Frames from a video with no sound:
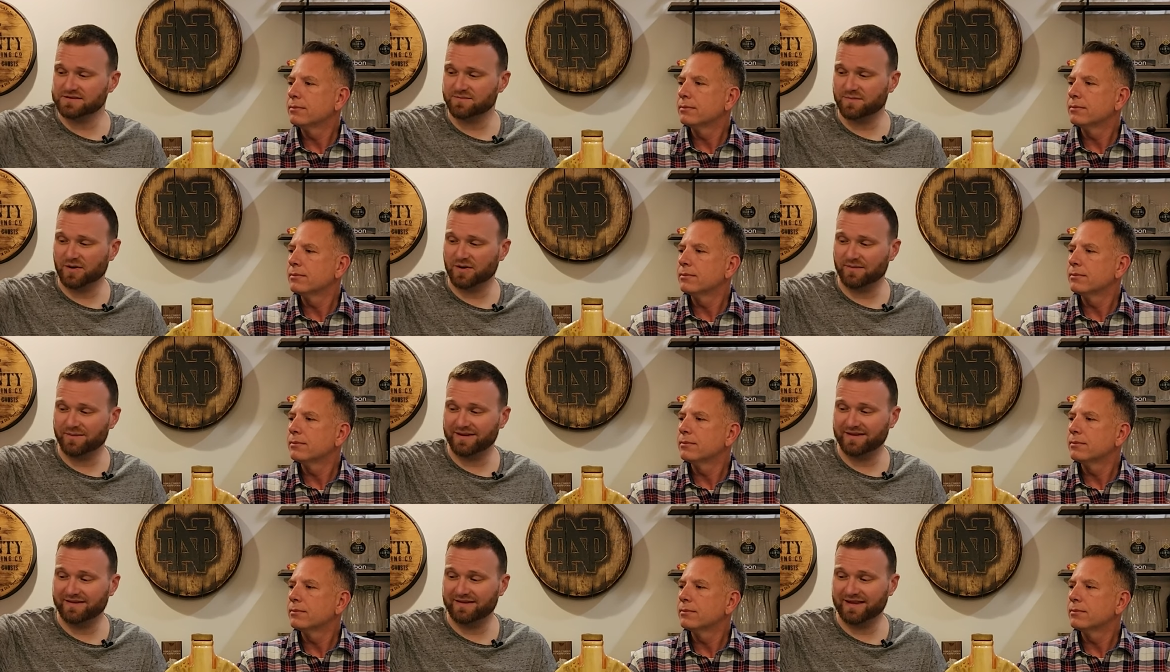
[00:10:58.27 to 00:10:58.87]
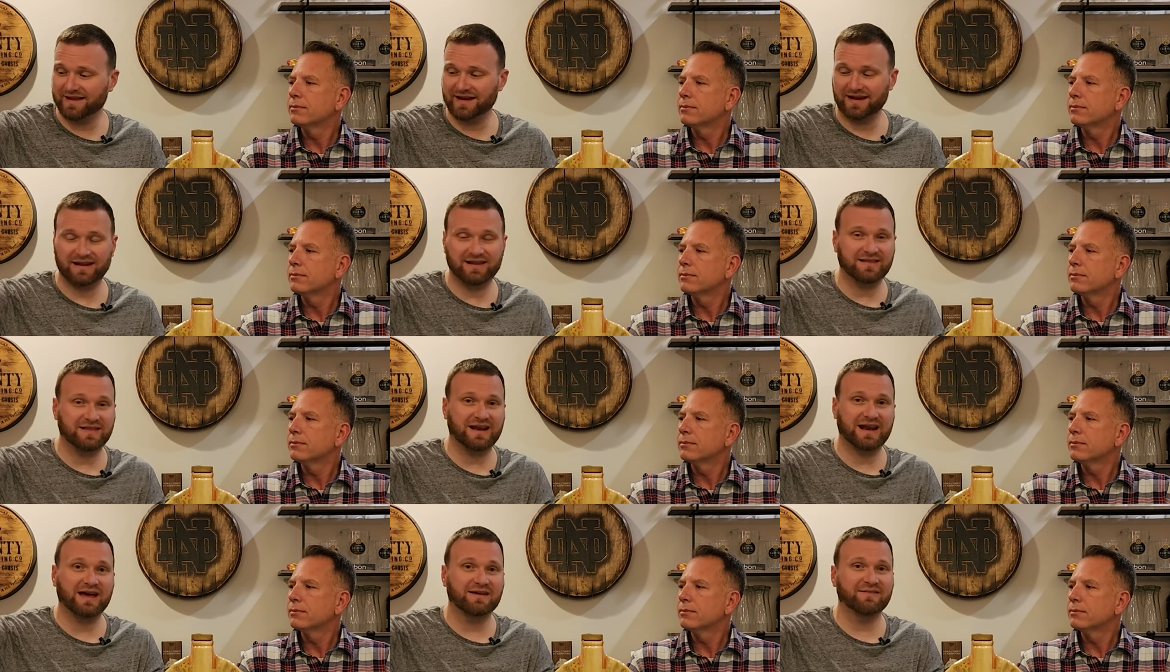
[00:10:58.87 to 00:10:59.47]
Speaker 1: of bourbon
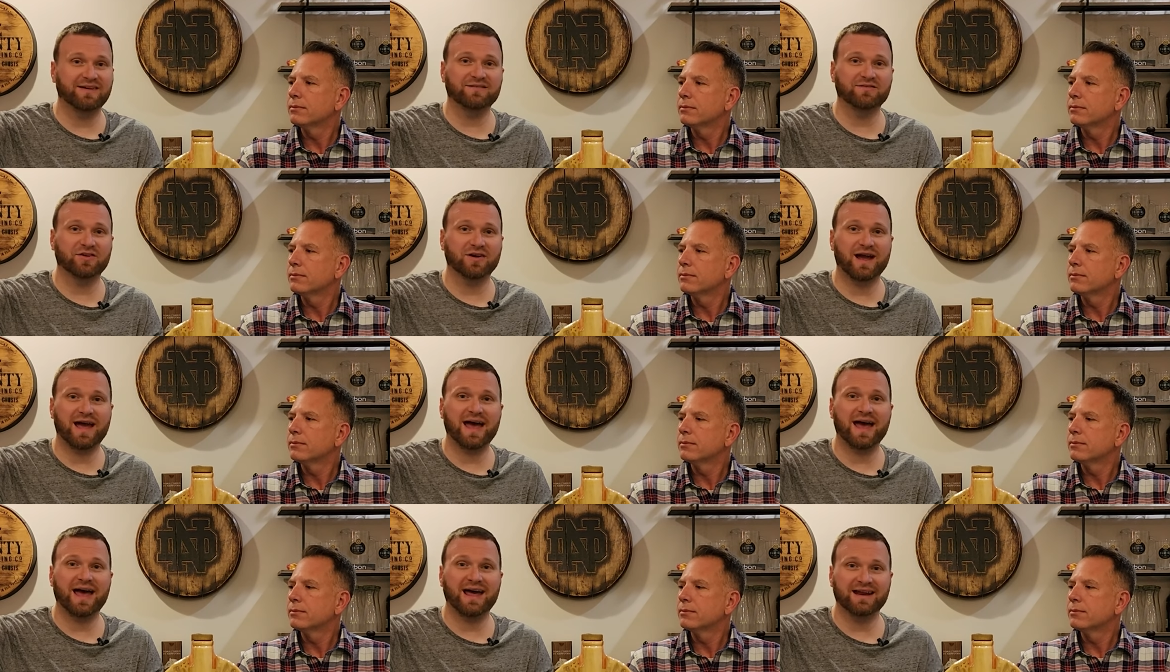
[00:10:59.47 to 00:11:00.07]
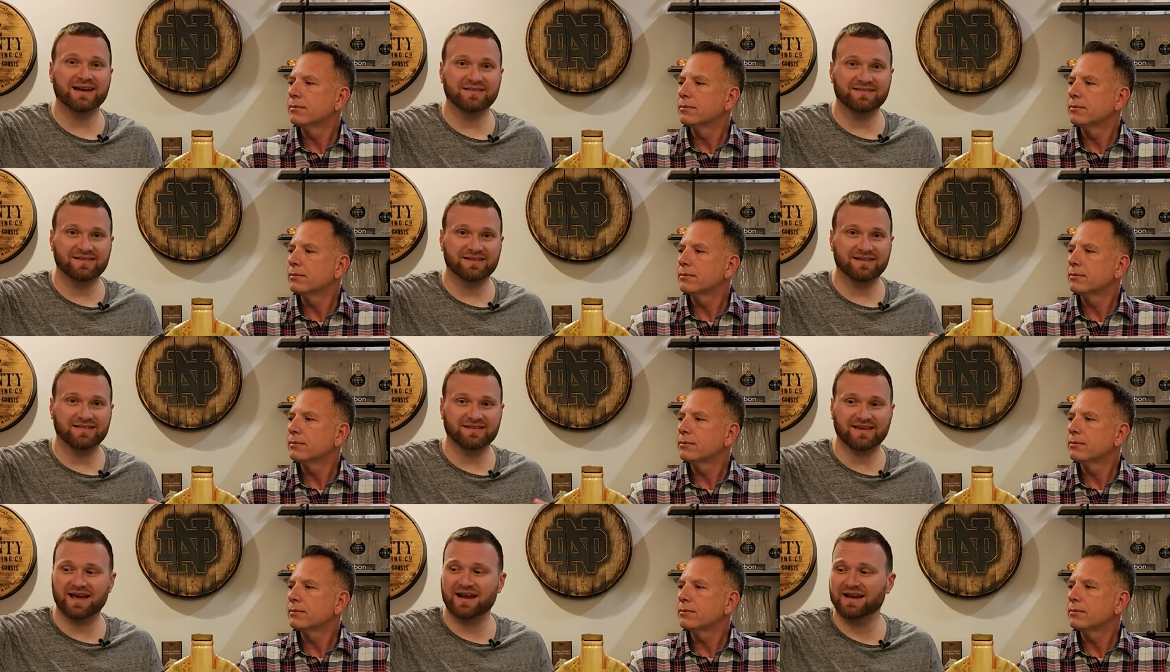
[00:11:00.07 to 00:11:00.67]
that I've ever had.
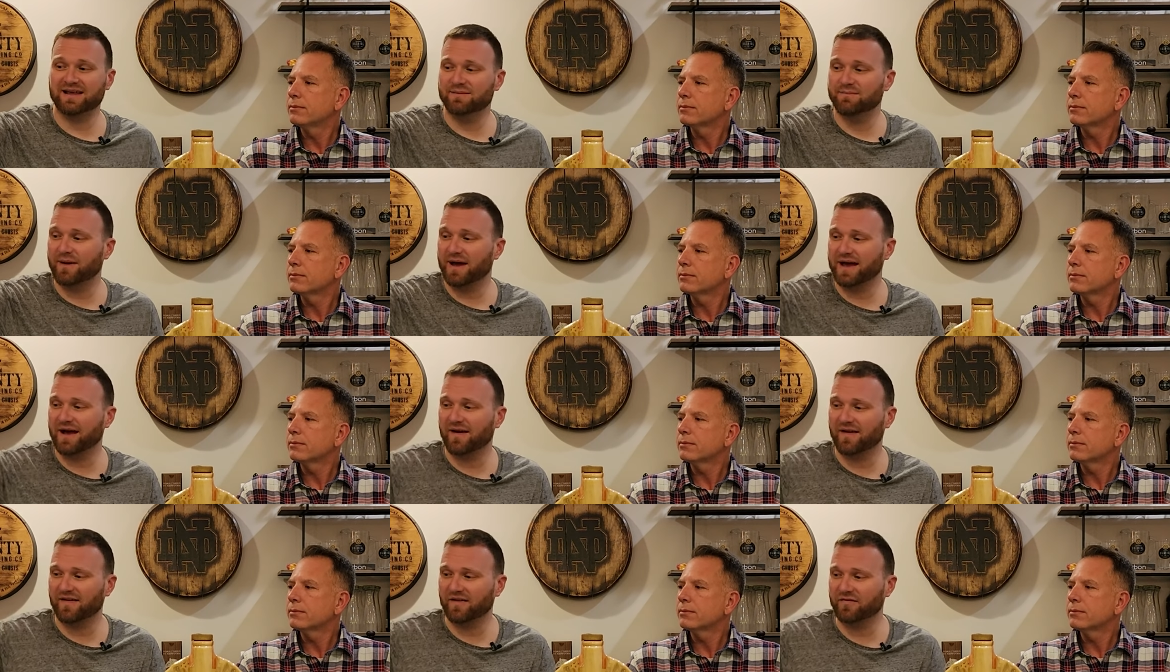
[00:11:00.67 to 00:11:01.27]
It's kind of in my Hall